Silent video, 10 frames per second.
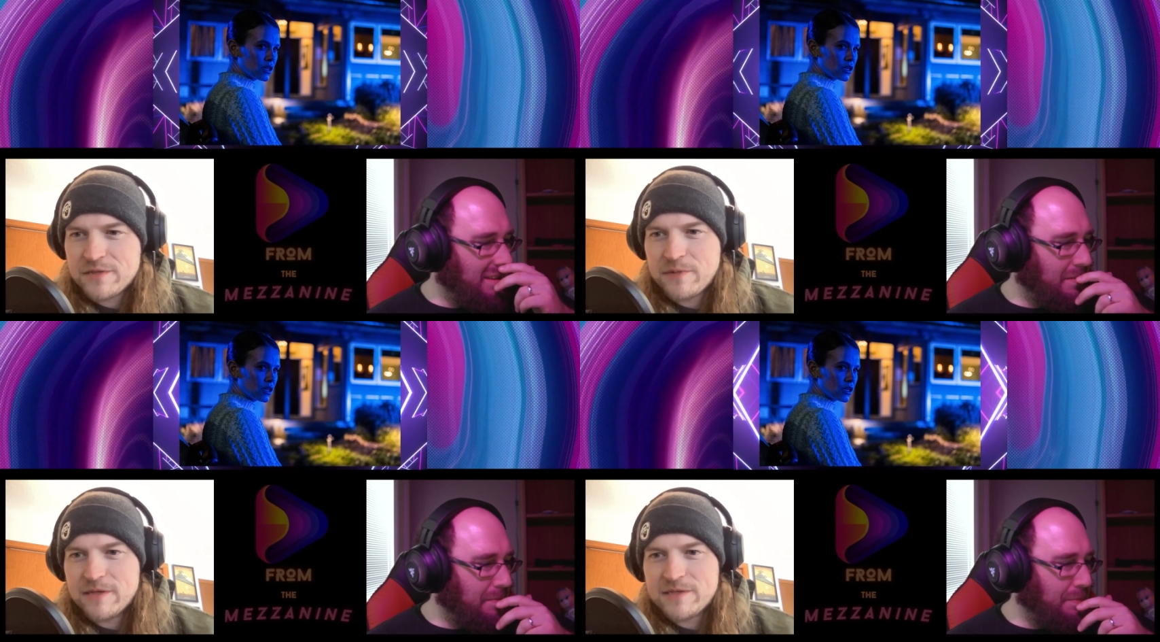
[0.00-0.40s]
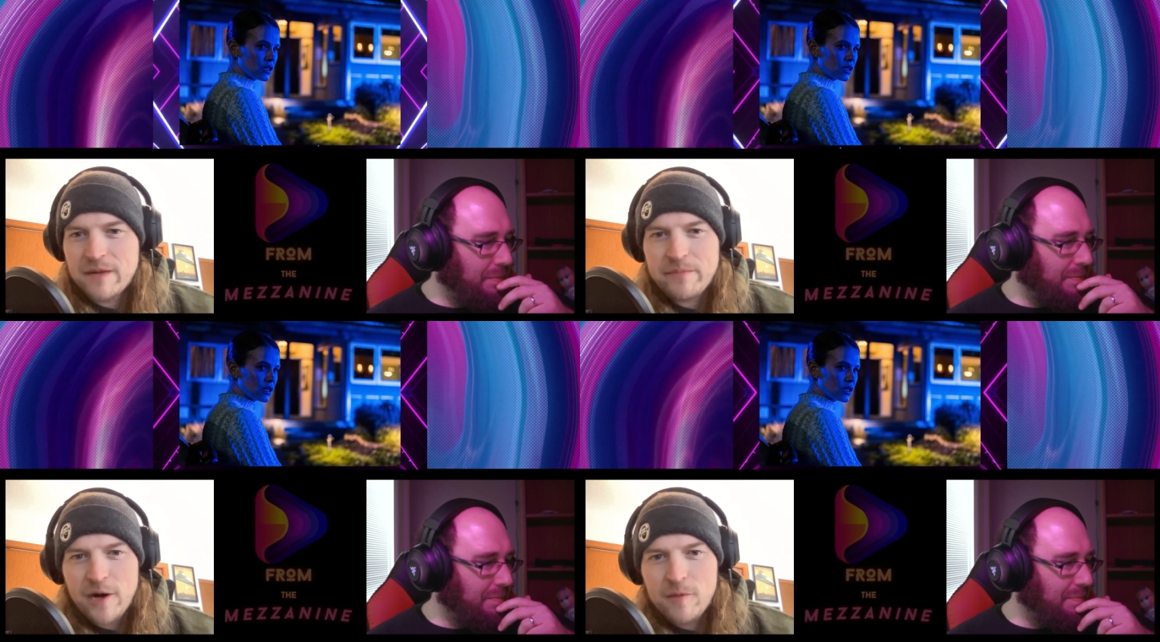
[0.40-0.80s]
Speaker 1: this, but it's
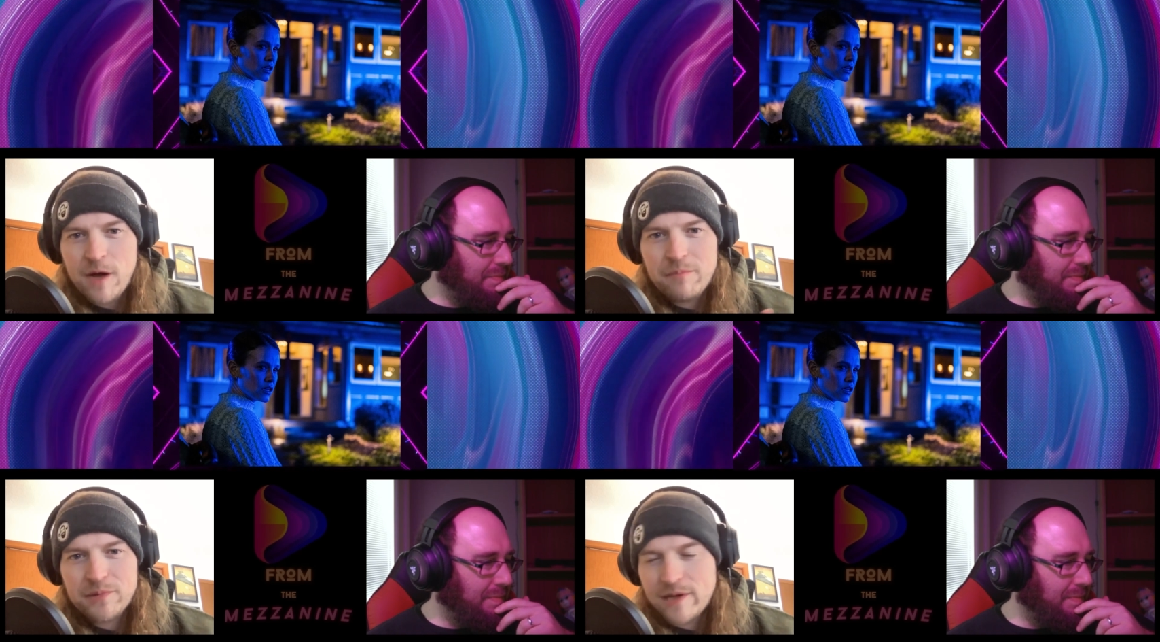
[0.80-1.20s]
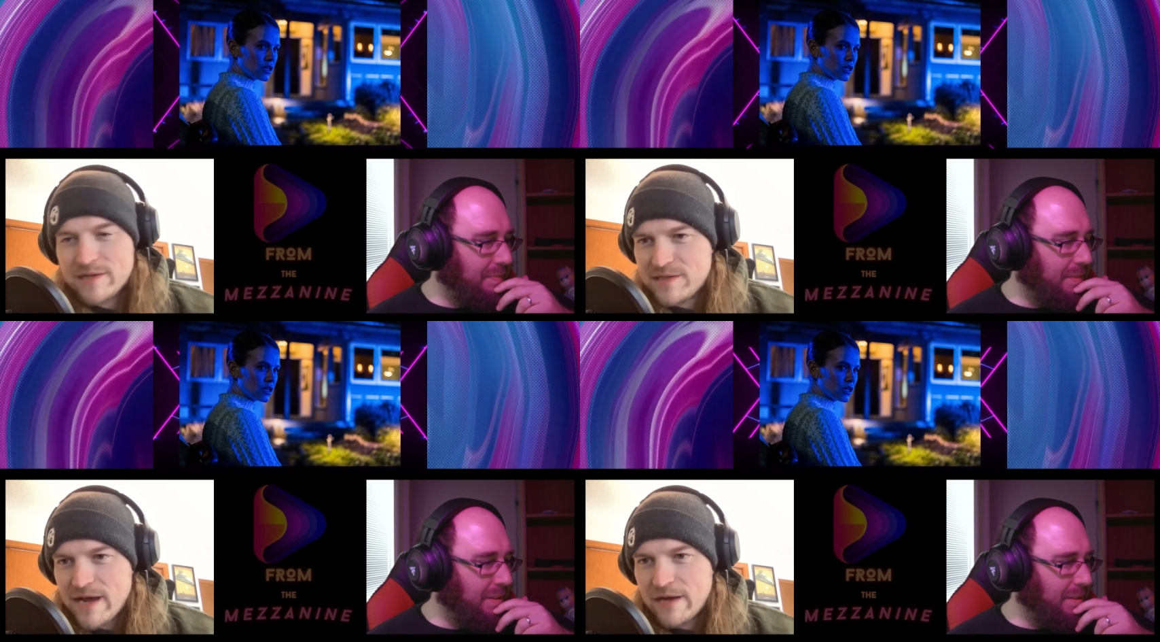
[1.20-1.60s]
on Paramount
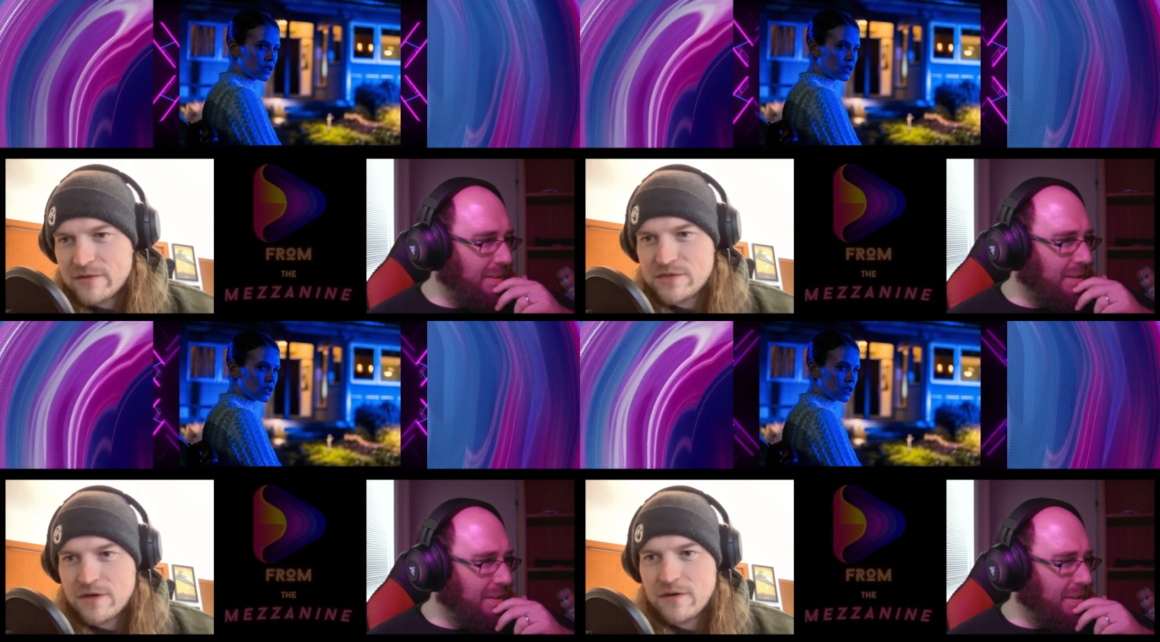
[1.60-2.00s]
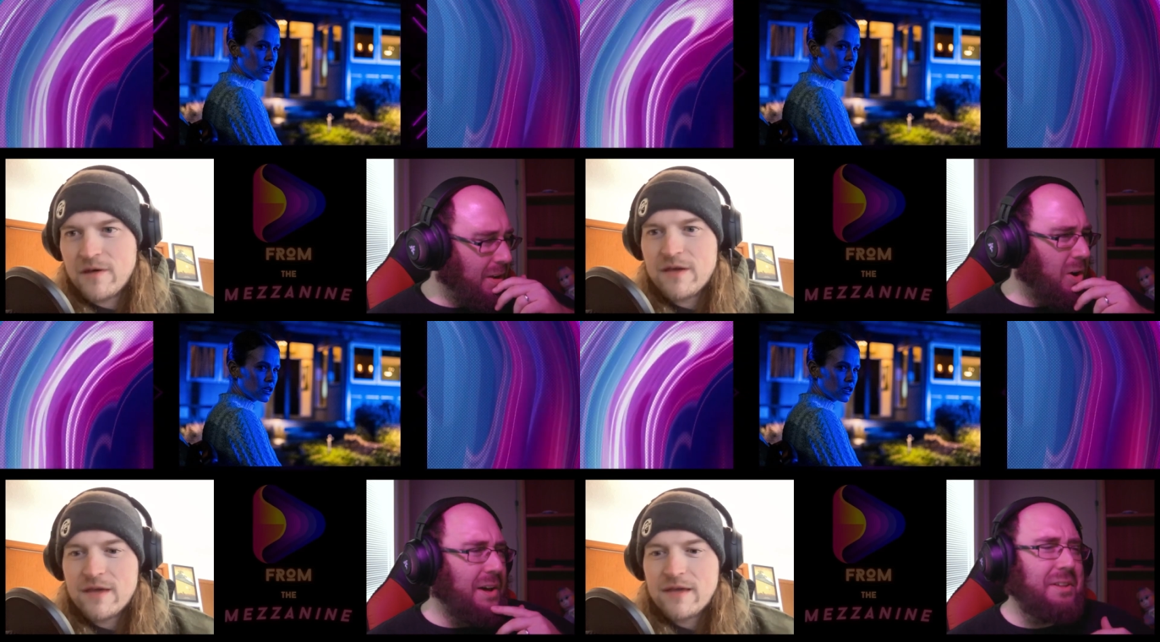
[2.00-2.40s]
Plus now. So oh,
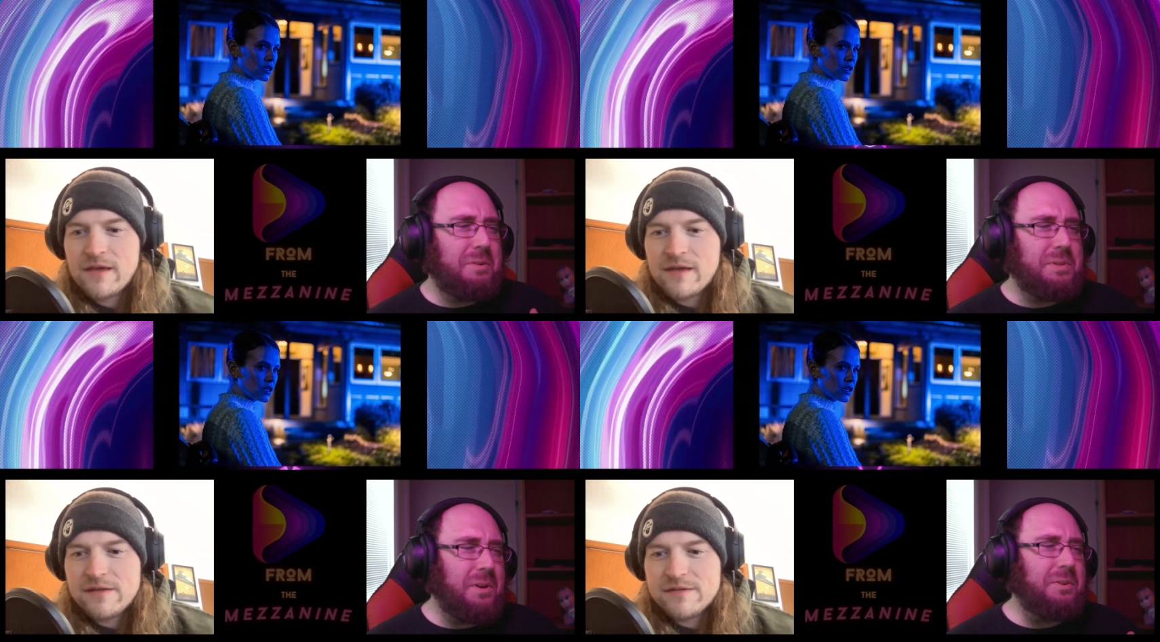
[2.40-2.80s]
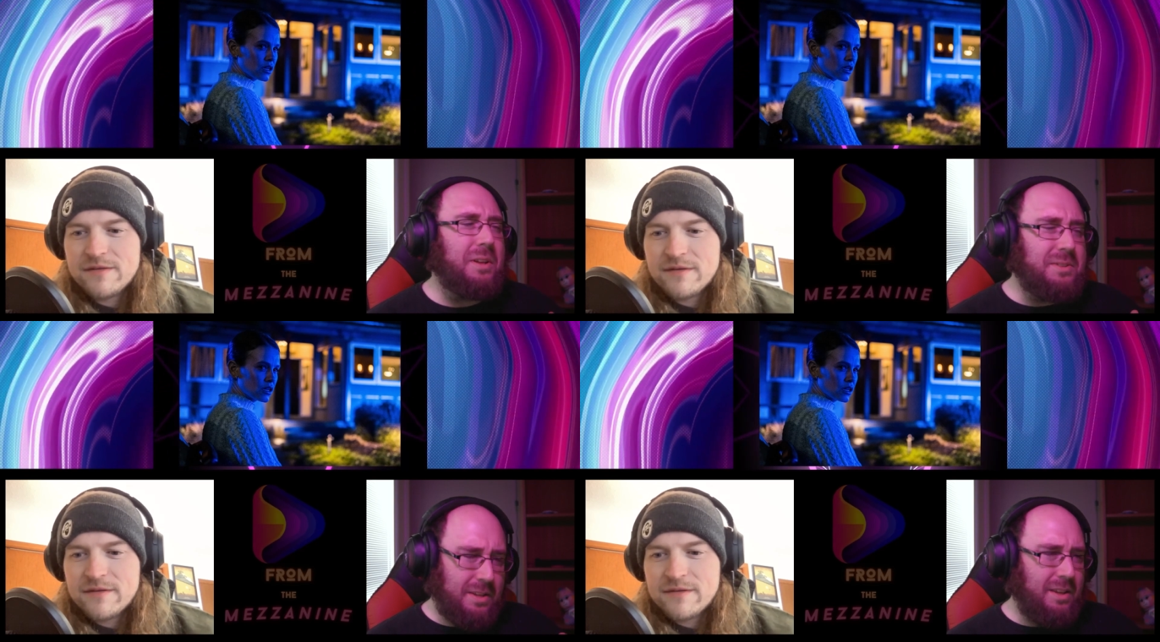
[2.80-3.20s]
I thought
Speaker 2: it was oh,
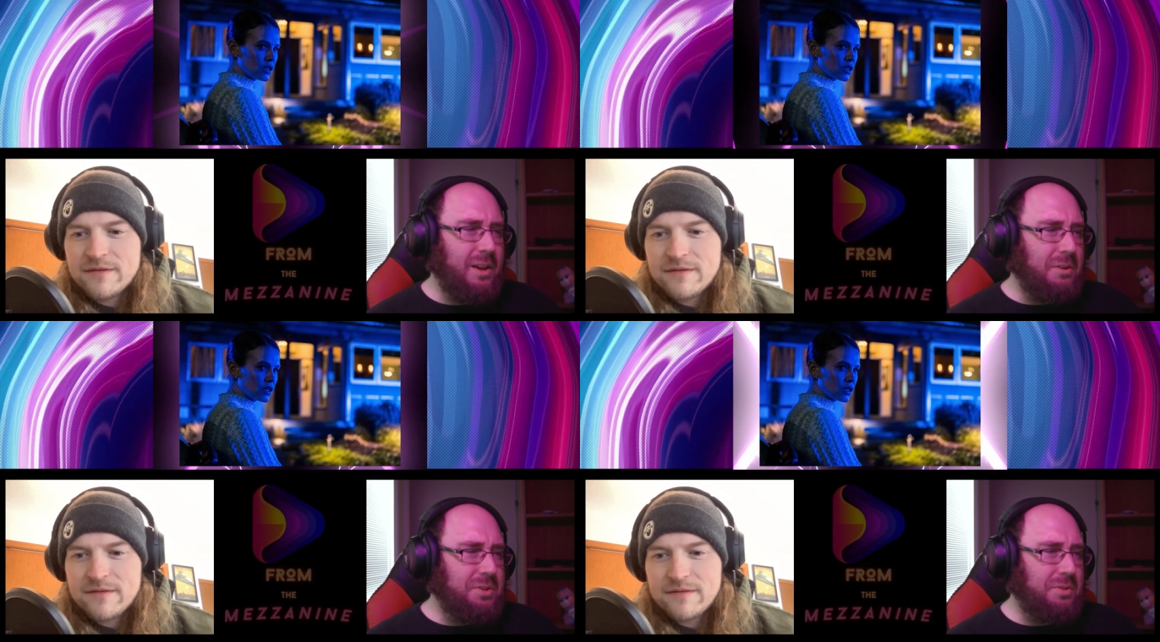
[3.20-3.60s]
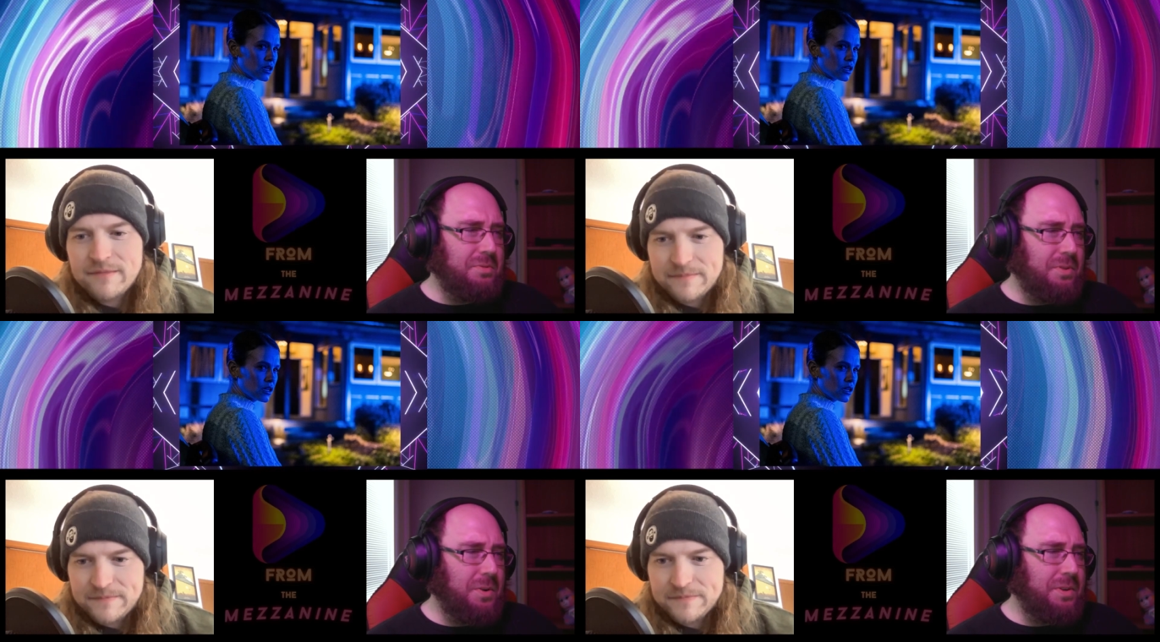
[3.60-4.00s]
it's there too.
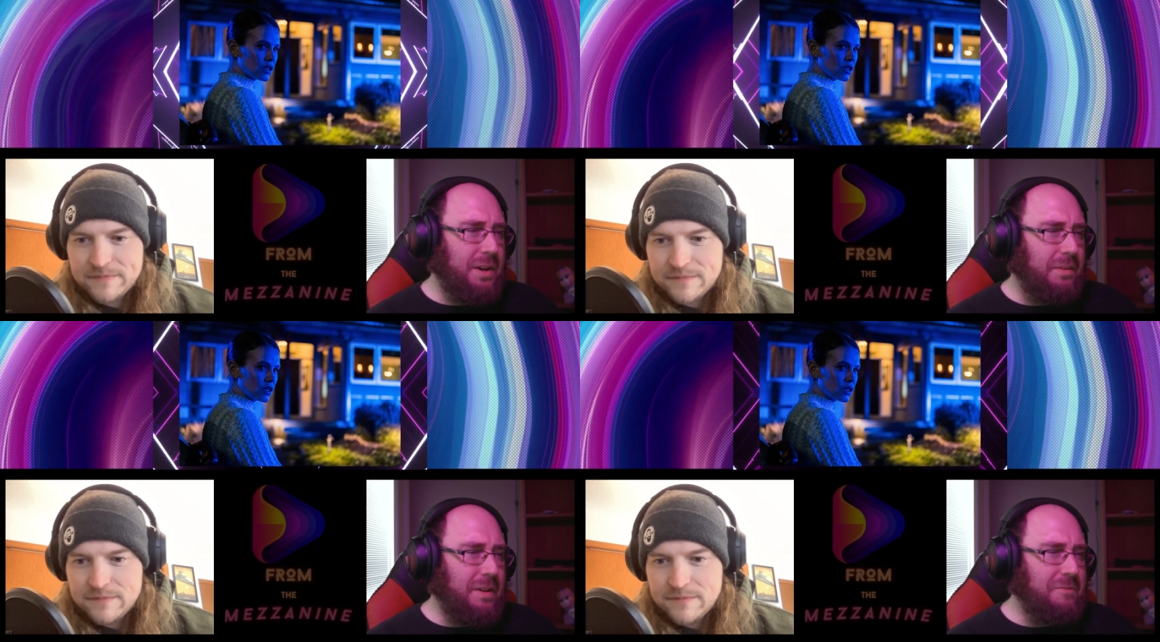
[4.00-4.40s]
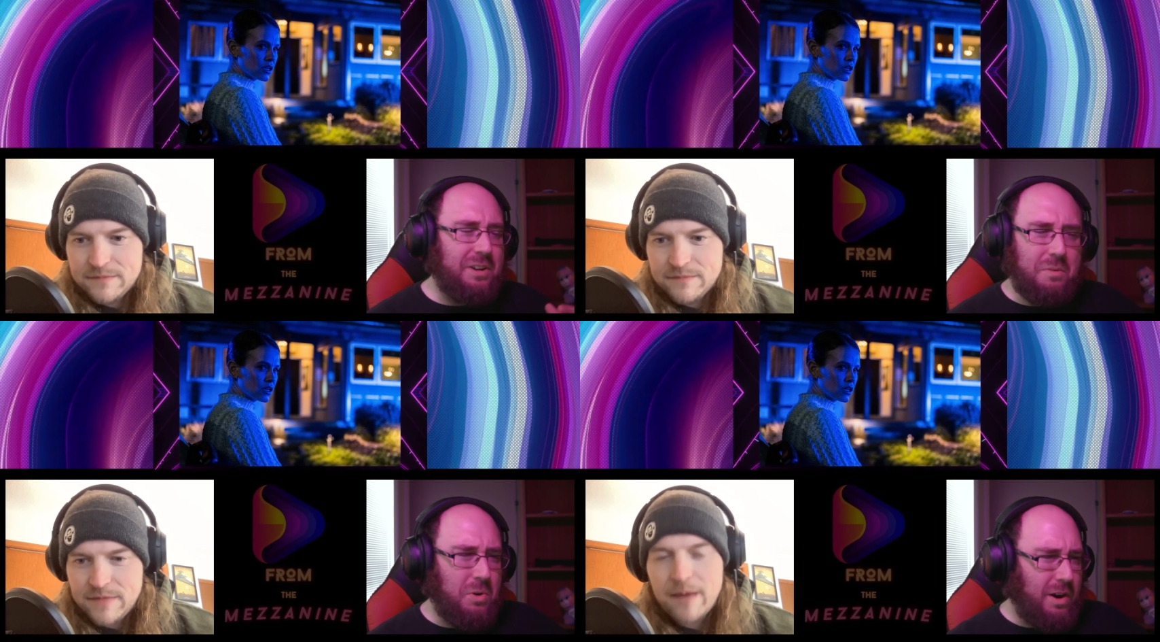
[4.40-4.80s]
Okay, I forget where yeah, I